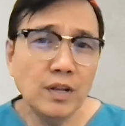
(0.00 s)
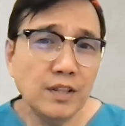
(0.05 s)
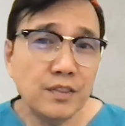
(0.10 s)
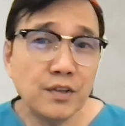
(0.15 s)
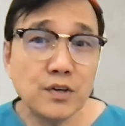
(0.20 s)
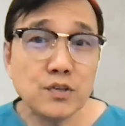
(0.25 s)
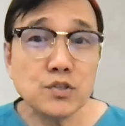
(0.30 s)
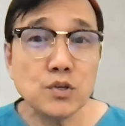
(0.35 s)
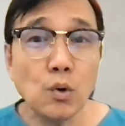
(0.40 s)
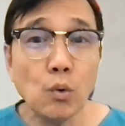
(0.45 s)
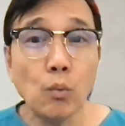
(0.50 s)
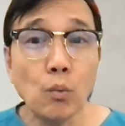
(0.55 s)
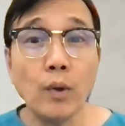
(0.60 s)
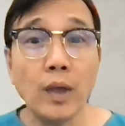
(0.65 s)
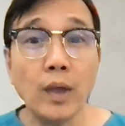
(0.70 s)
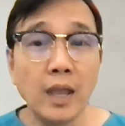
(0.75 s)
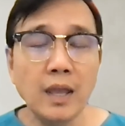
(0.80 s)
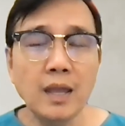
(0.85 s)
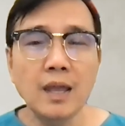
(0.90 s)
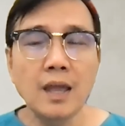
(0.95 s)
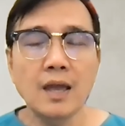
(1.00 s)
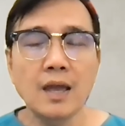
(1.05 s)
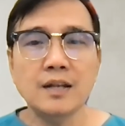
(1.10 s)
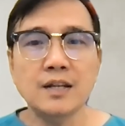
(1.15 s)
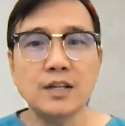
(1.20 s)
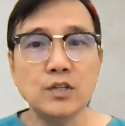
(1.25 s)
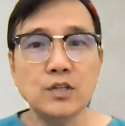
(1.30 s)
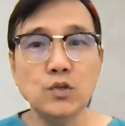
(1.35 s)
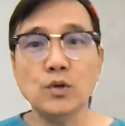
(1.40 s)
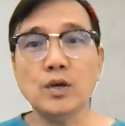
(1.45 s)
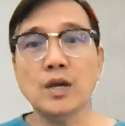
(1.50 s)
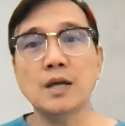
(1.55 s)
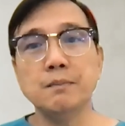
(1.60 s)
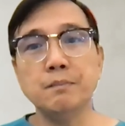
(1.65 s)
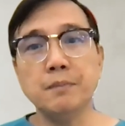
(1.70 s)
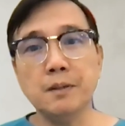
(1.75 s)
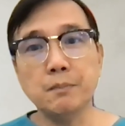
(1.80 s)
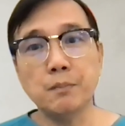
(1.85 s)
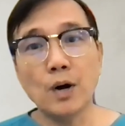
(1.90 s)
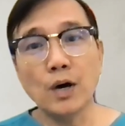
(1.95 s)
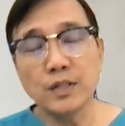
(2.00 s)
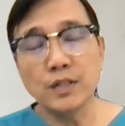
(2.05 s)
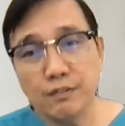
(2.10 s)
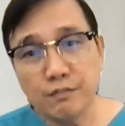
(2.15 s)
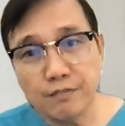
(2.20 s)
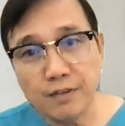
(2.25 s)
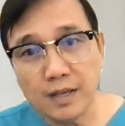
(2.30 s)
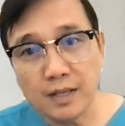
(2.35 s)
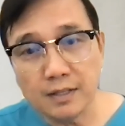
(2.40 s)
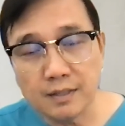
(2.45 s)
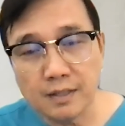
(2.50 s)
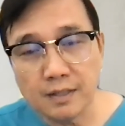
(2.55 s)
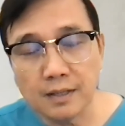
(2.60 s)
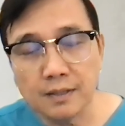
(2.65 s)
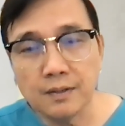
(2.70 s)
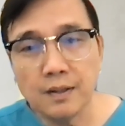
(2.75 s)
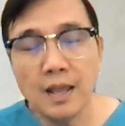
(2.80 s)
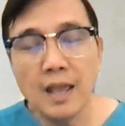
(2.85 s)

there's a way that you can be motivated